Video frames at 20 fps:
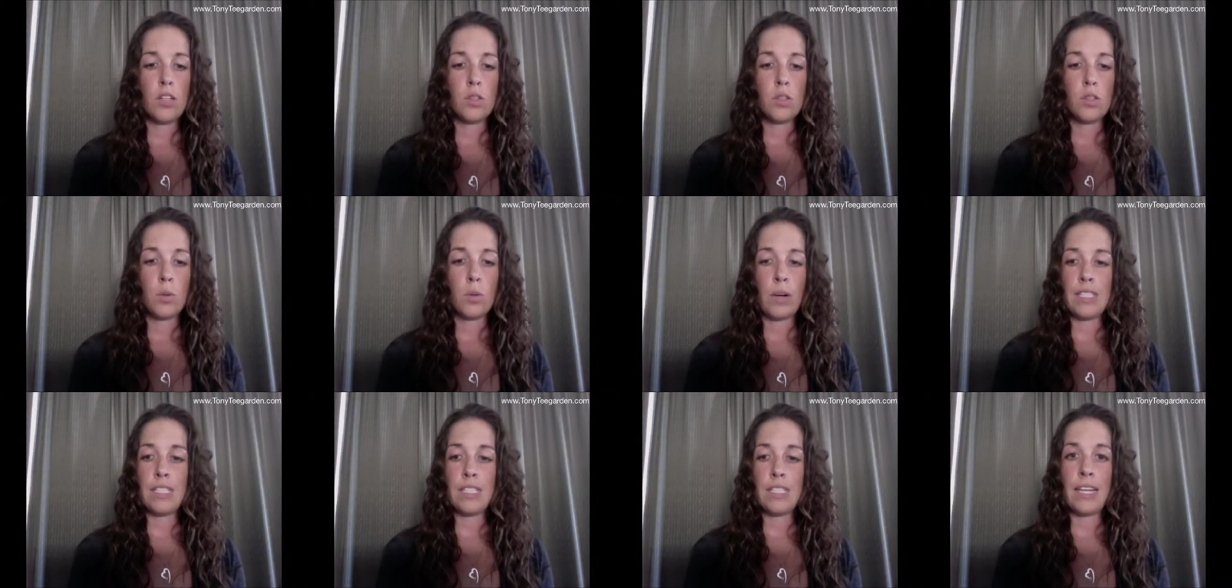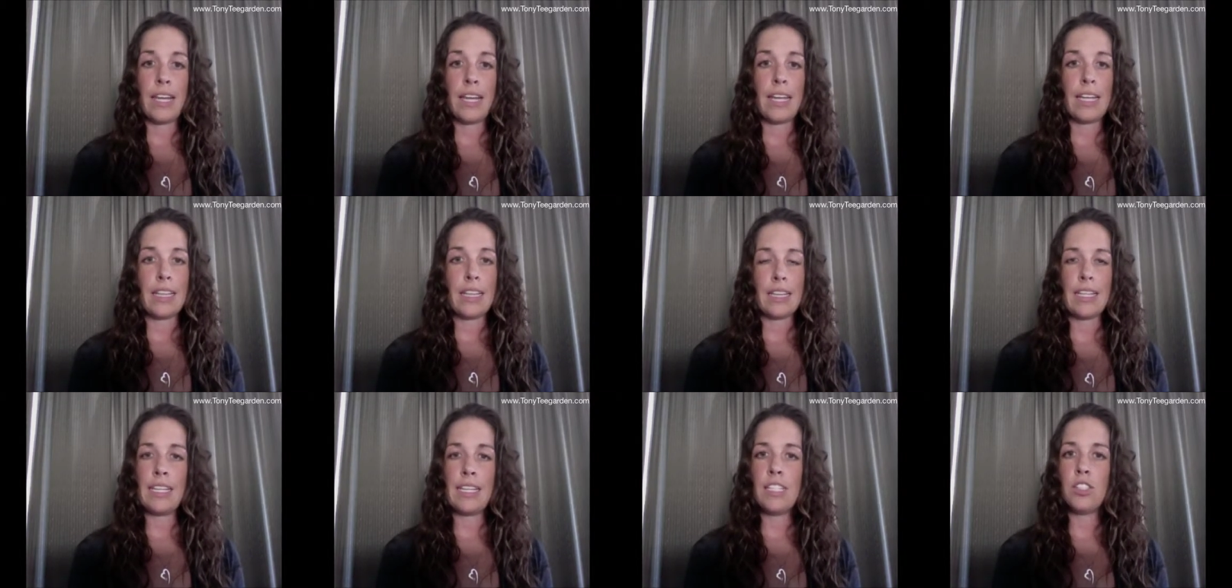to where it's like, at
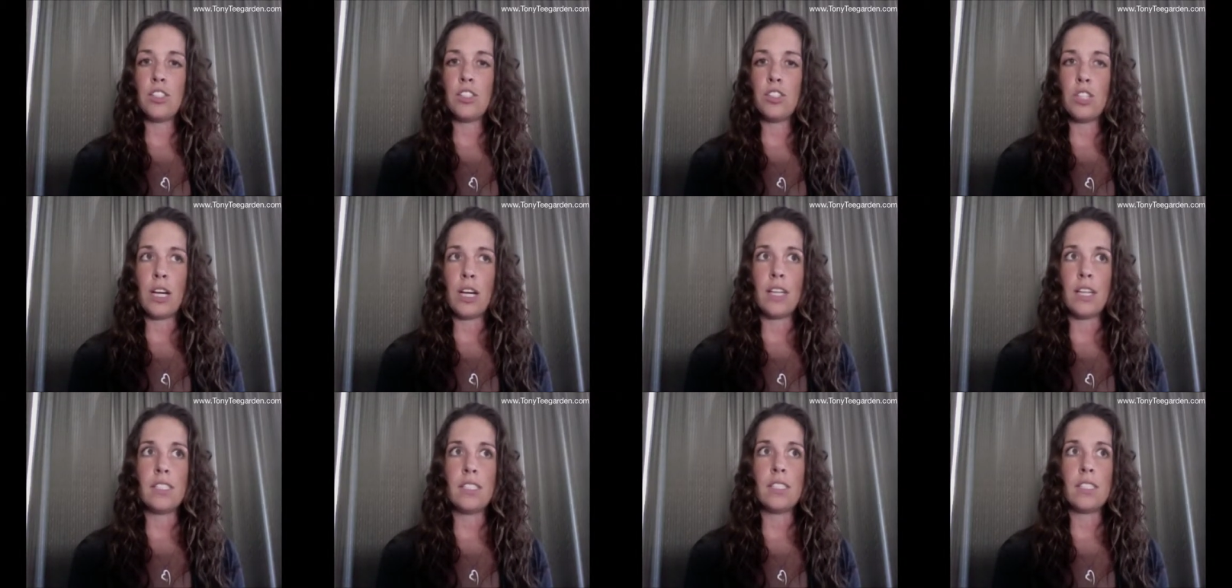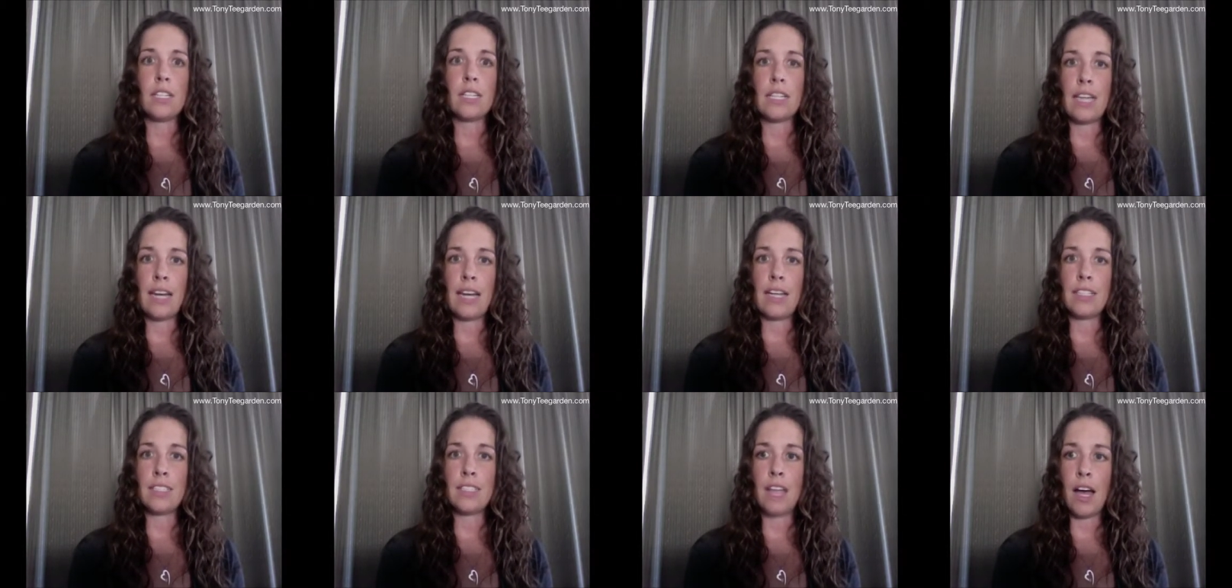least just get
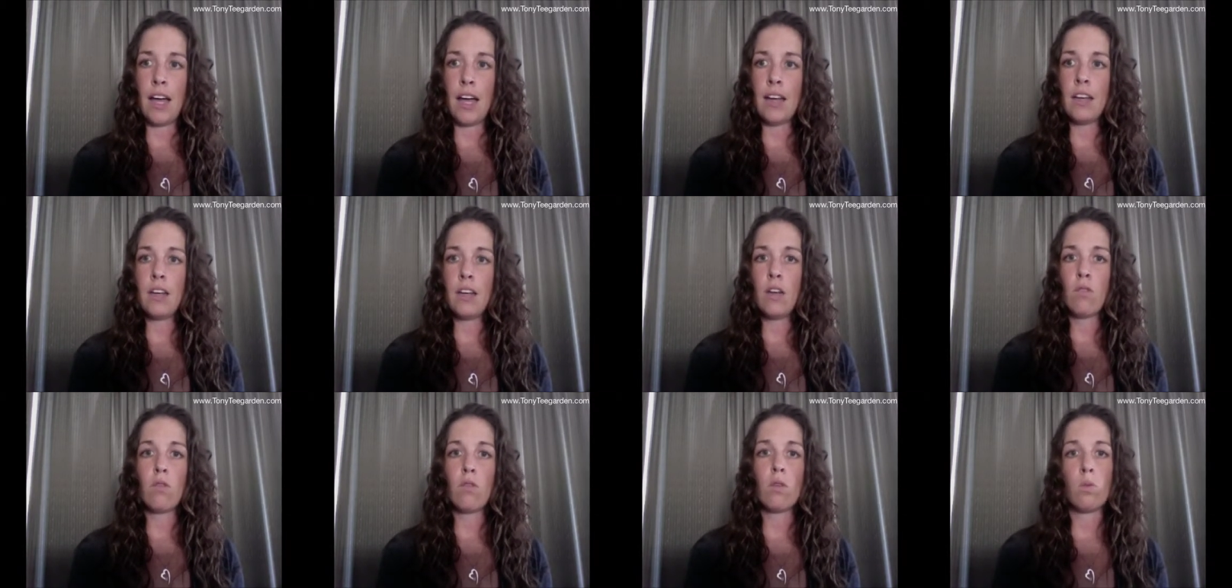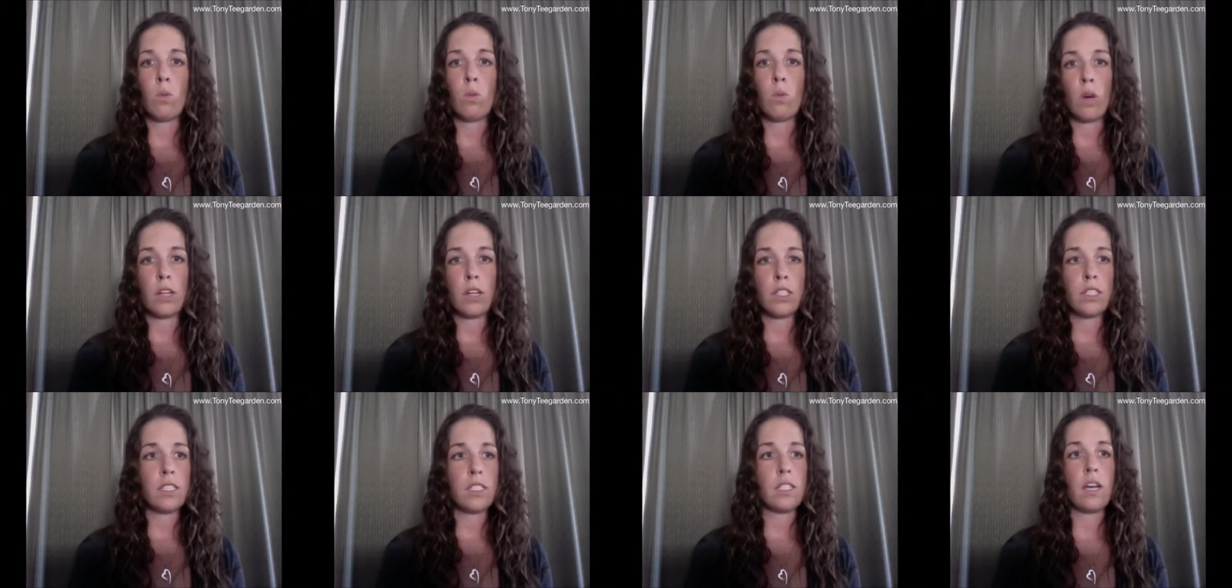it done,
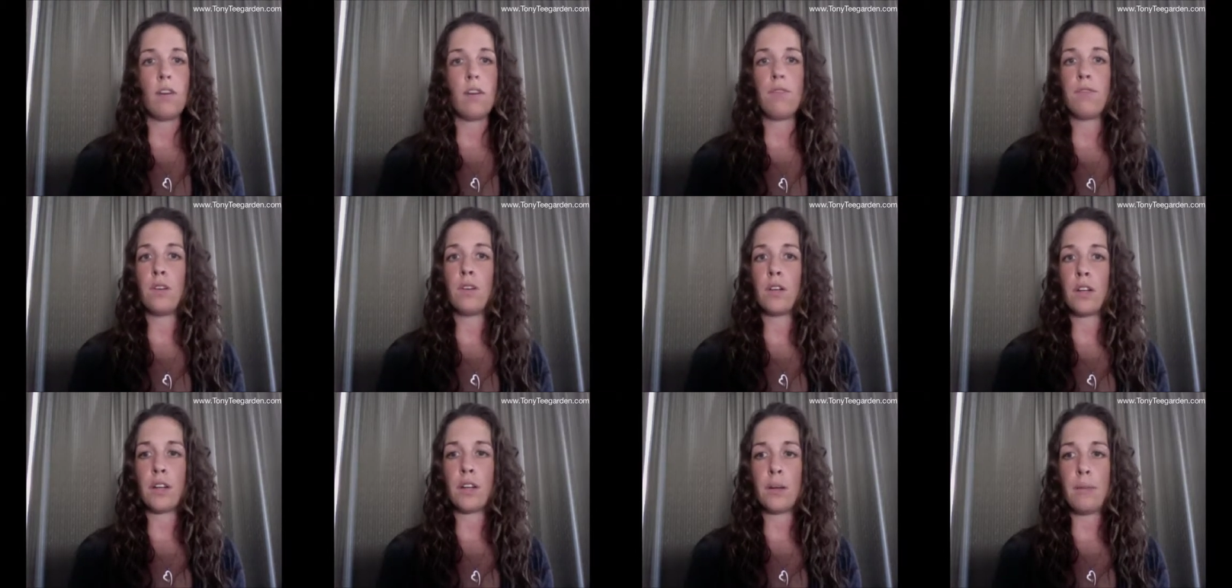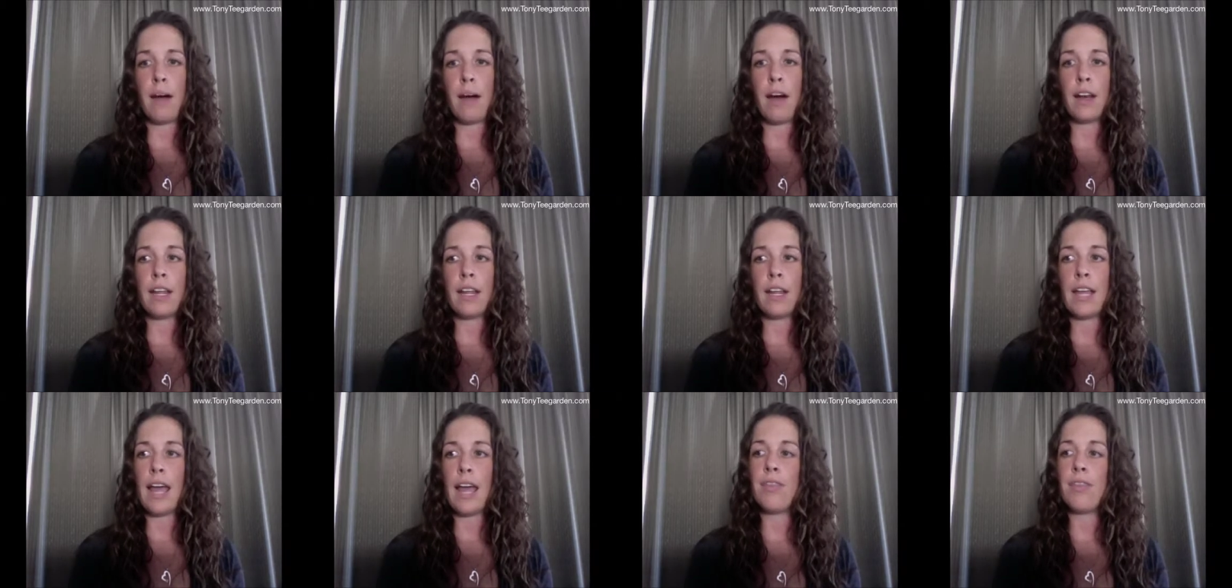reward yourself, feel good about
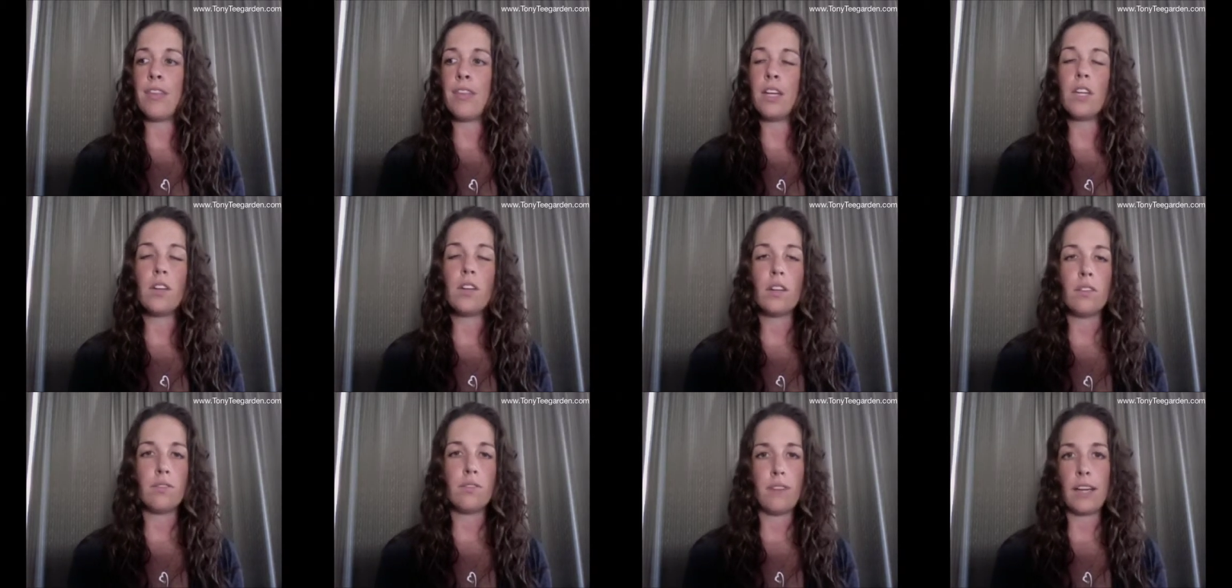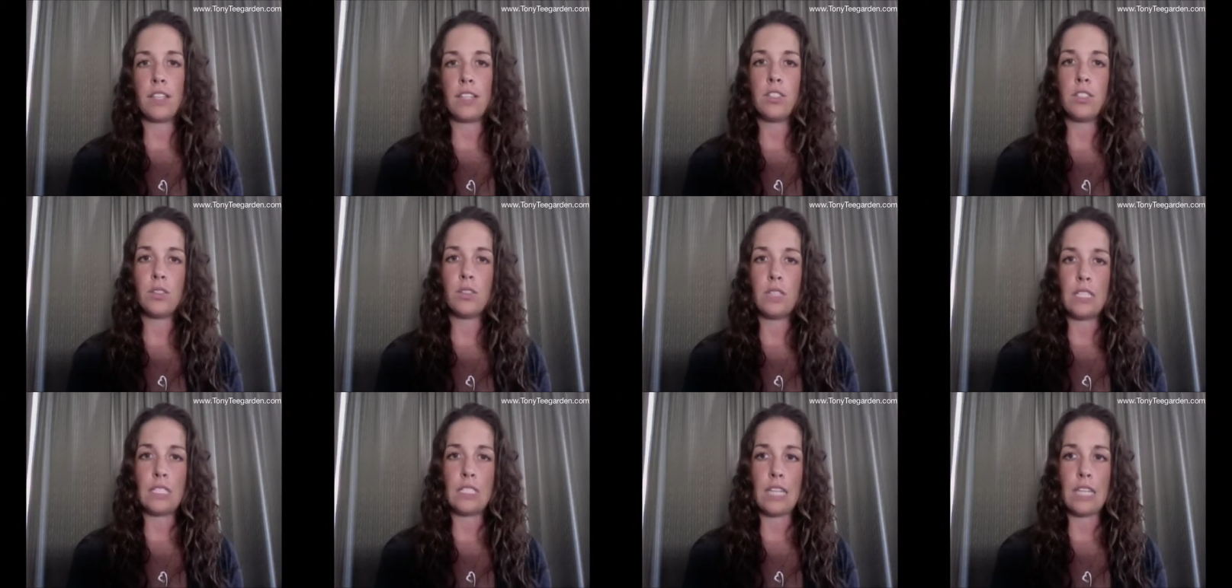it, and then you can
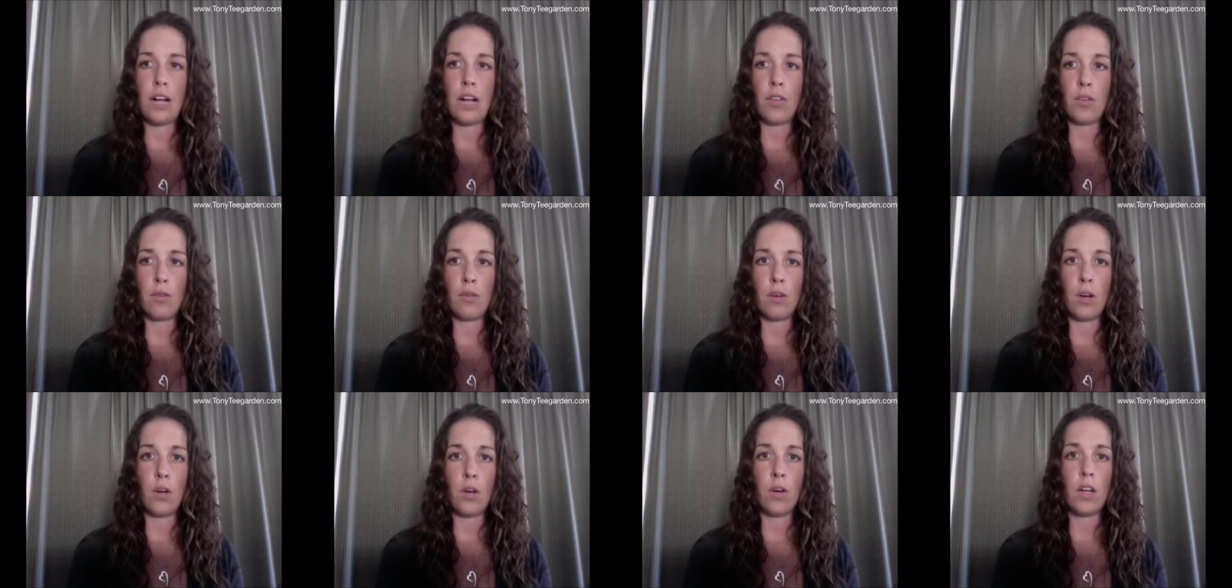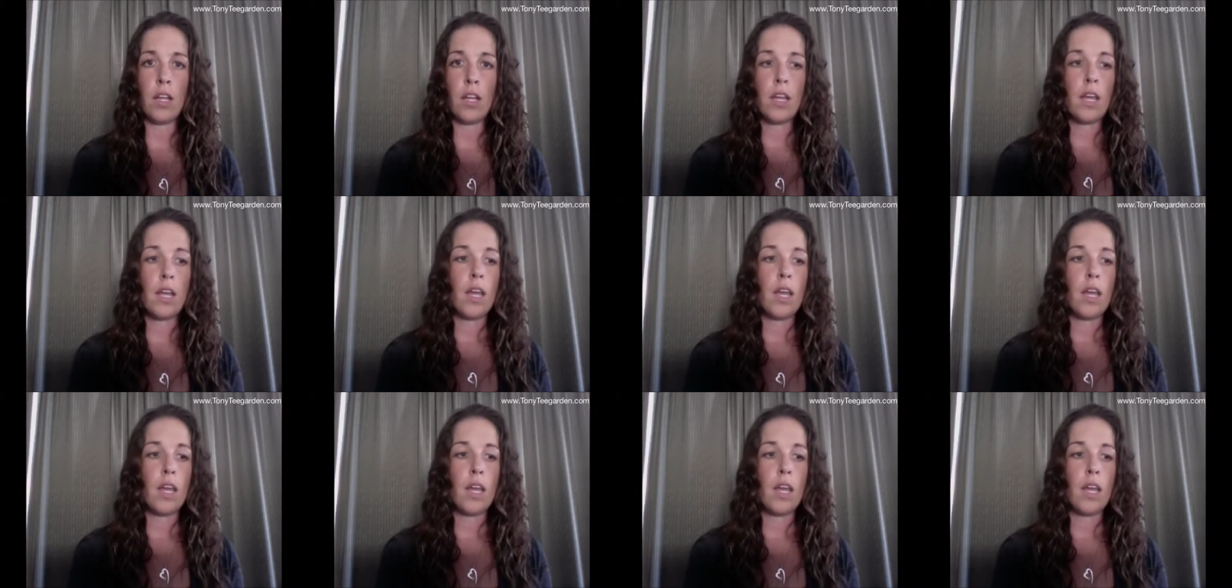fine-tune it down the road.